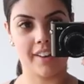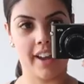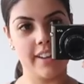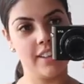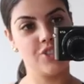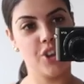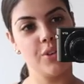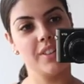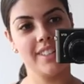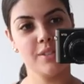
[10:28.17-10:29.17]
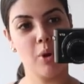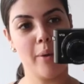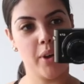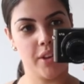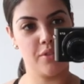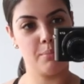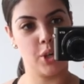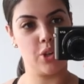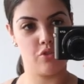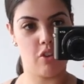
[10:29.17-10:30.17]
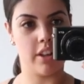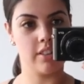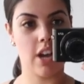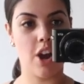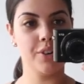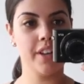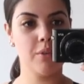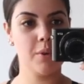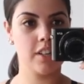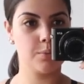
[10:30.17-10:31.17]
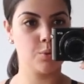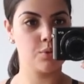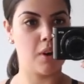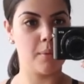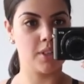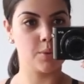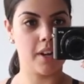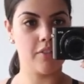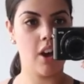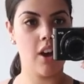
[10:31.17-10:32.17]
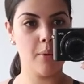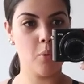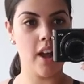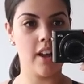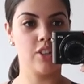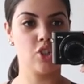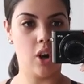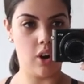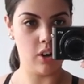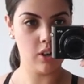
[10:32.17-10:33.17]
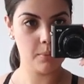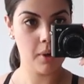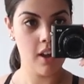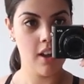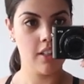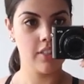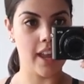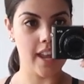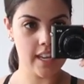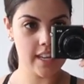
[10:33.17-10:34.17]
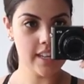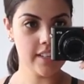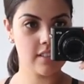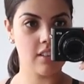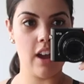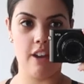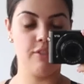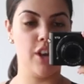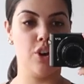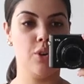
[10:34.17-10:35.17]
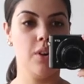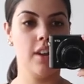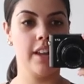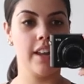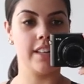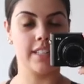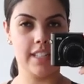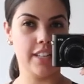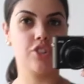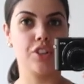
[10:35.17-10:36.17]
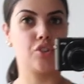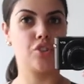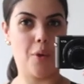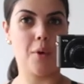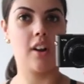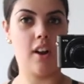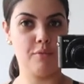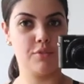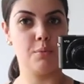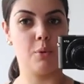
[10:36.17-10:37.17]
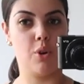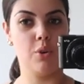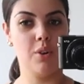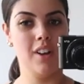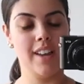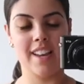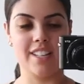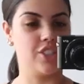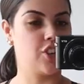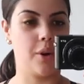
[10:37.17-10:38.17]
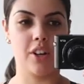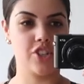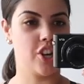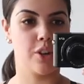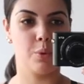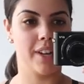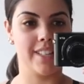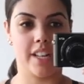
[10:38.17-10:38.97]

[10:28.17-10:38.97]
Okay, so this is what I wear for most runs. I only ever wear a sports bra, because whenever I wear a top, the heat I feel is literally so uncomfortable. It's a joke. I don't know what it is.